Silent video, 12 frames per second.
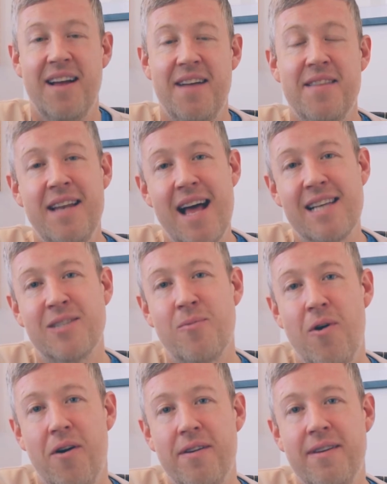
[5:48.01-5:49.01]
And the last
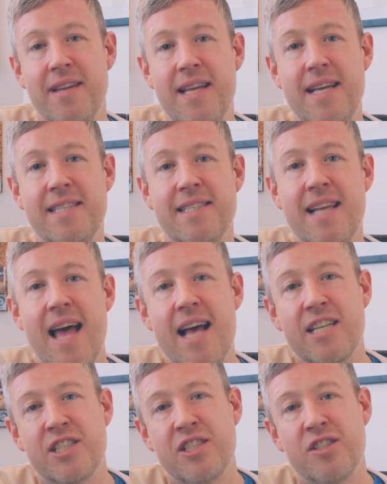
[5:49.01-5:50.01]
one is
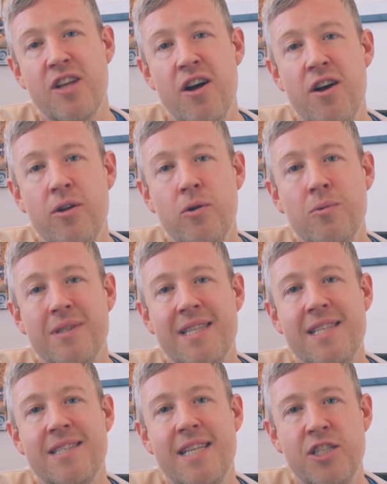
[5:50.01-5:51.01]
external
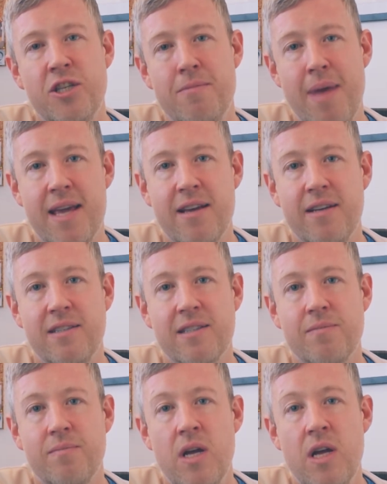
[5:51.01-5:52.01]
decision makers.